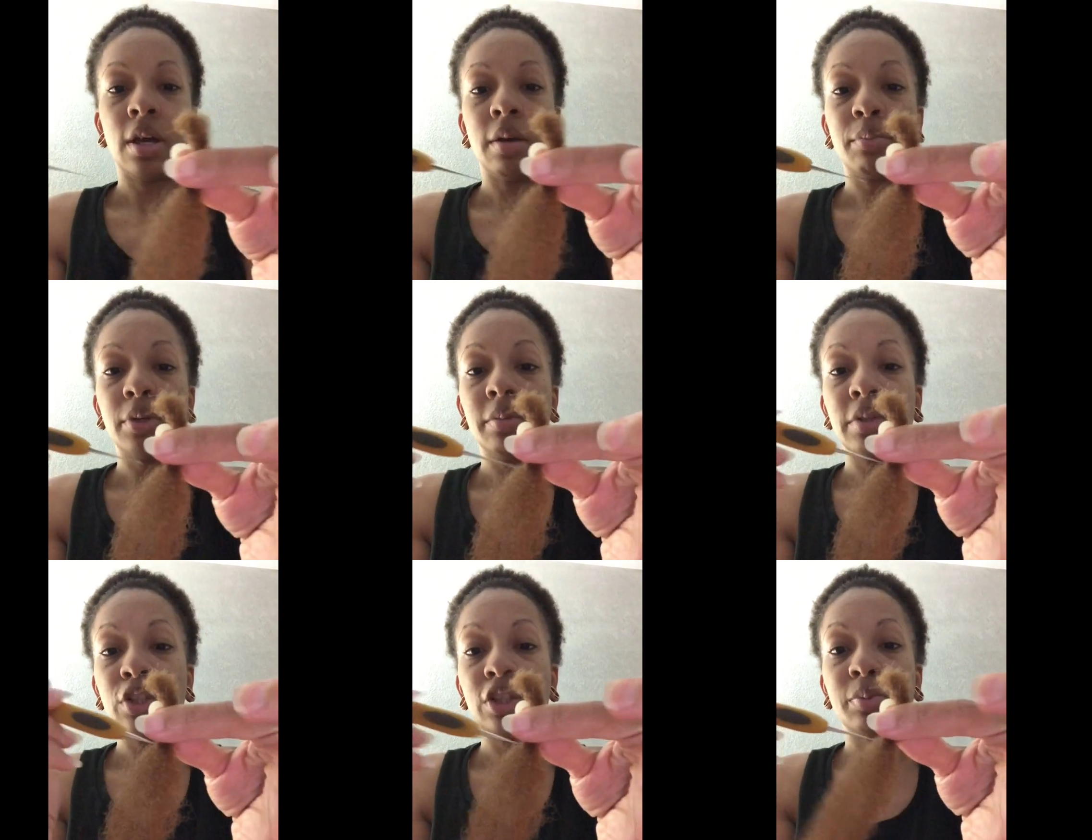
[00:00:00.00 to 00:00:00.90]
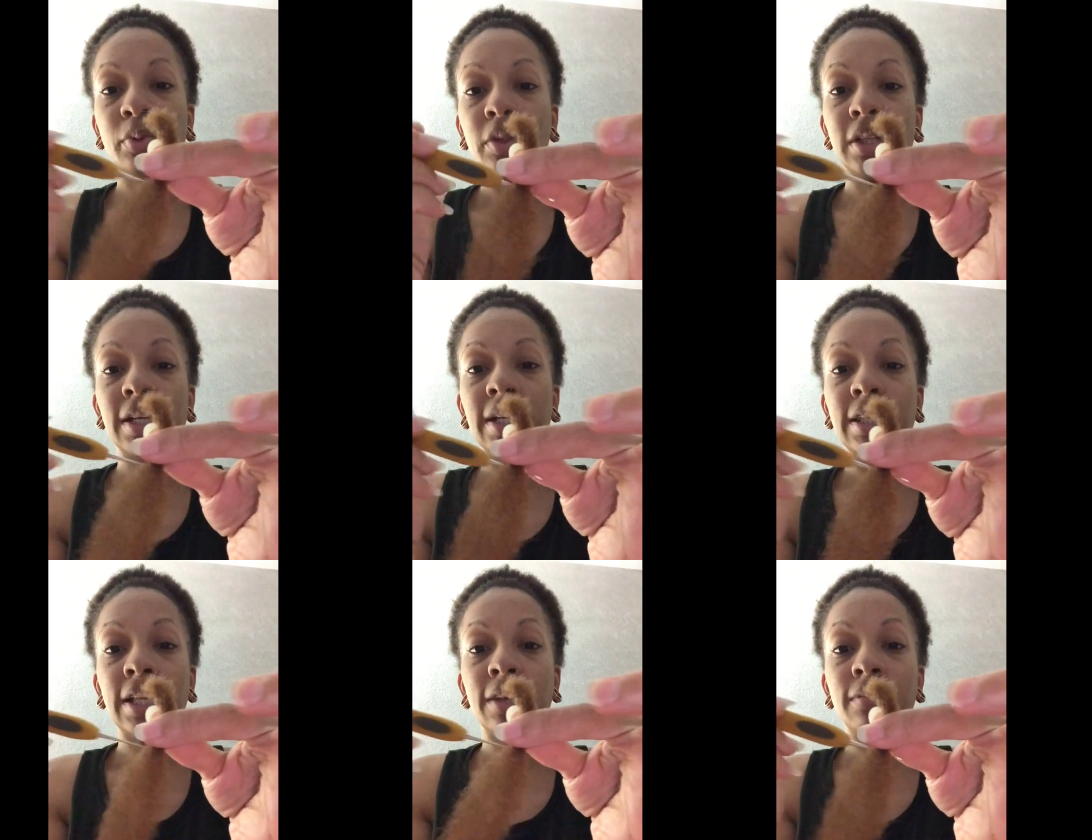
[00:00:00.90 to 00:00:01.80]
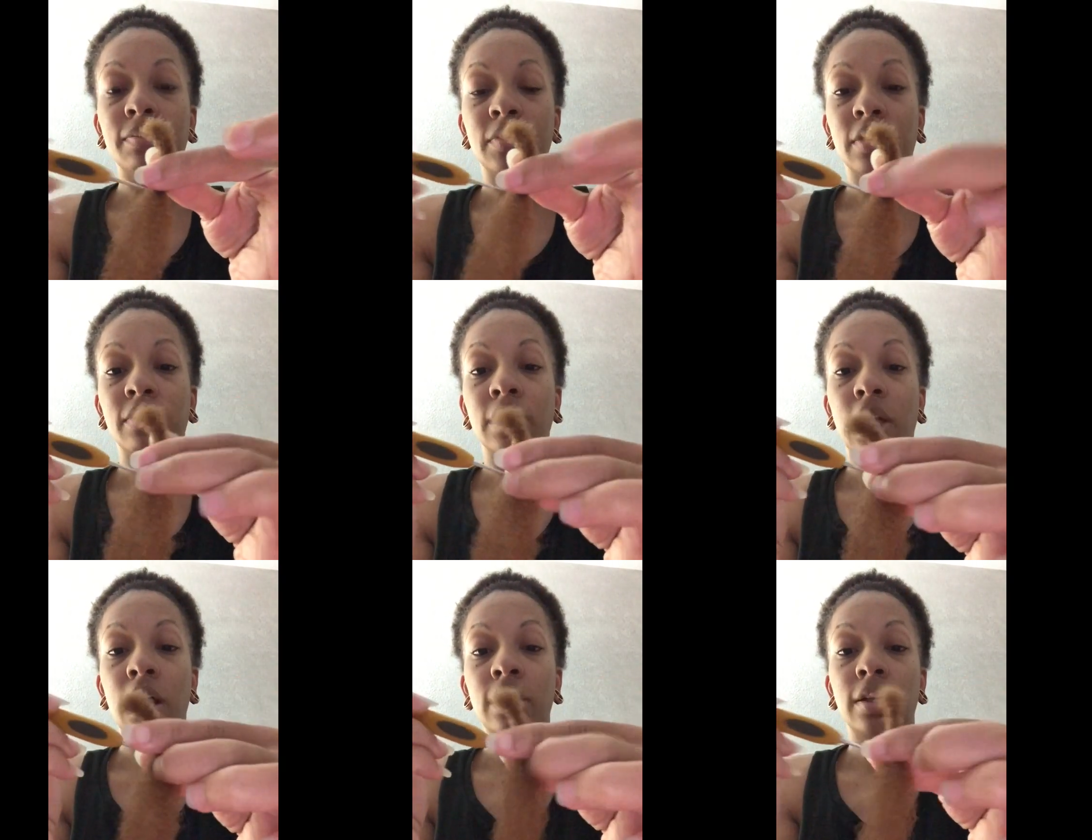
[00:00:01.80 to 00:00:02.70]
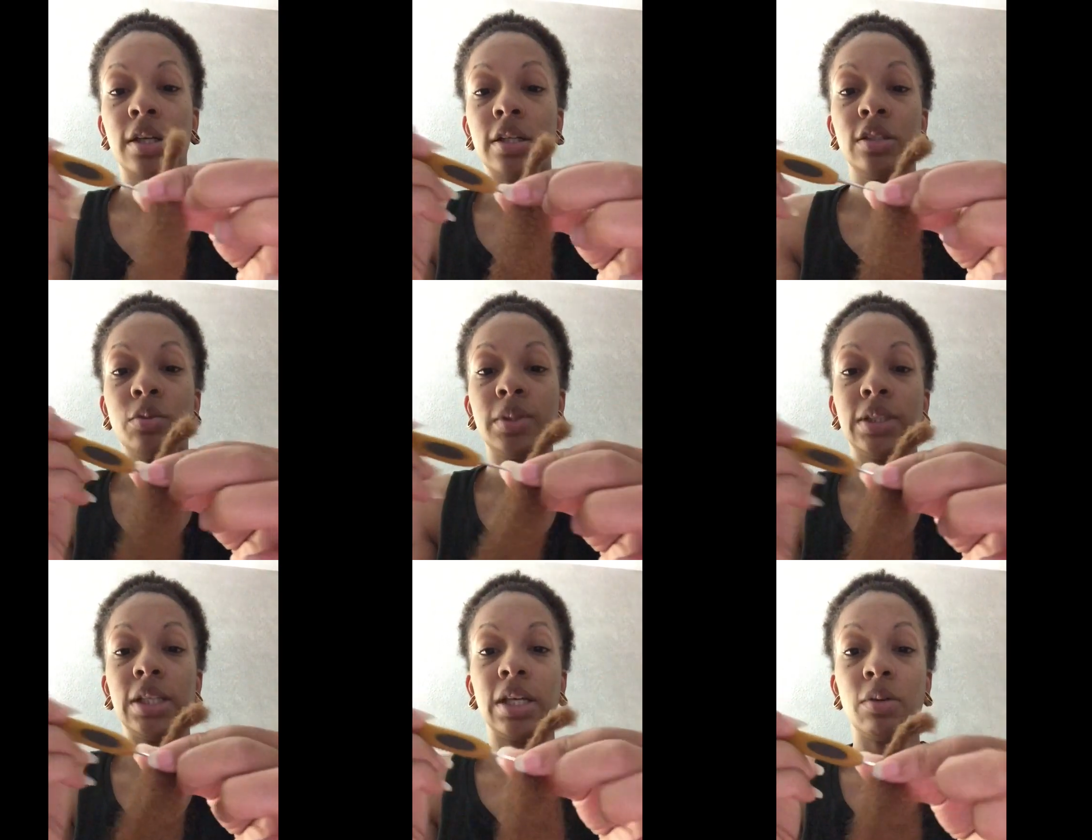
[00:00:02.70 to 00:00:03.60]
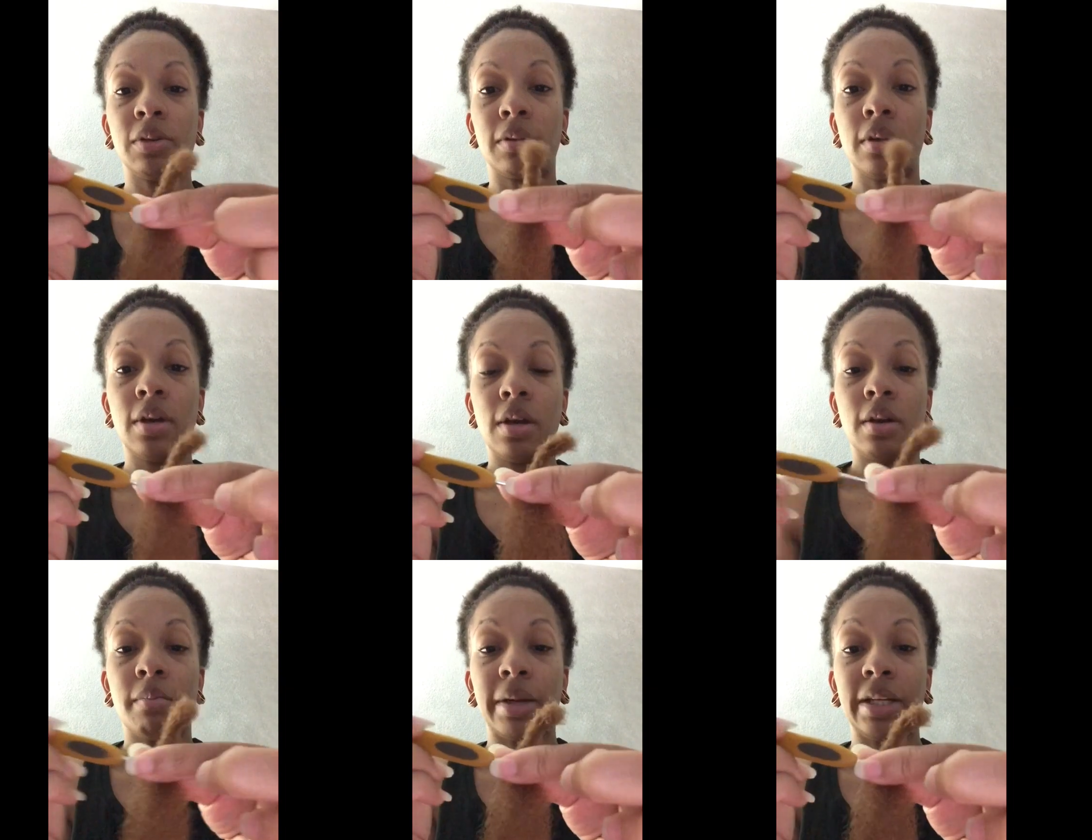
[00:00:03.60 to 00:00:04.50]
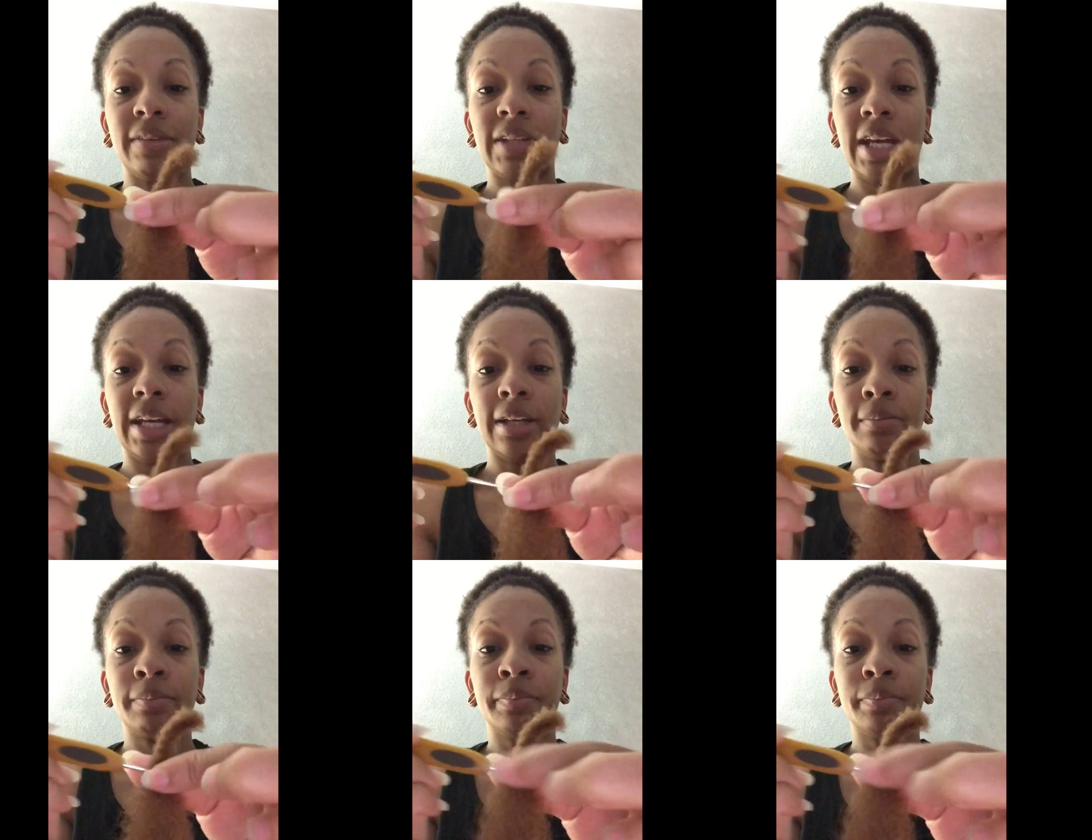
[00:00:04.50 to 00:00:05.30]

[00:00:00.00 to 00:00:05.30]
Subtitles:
I'm pretty much just pulling it in and out of the lock and twisting it with my left hand.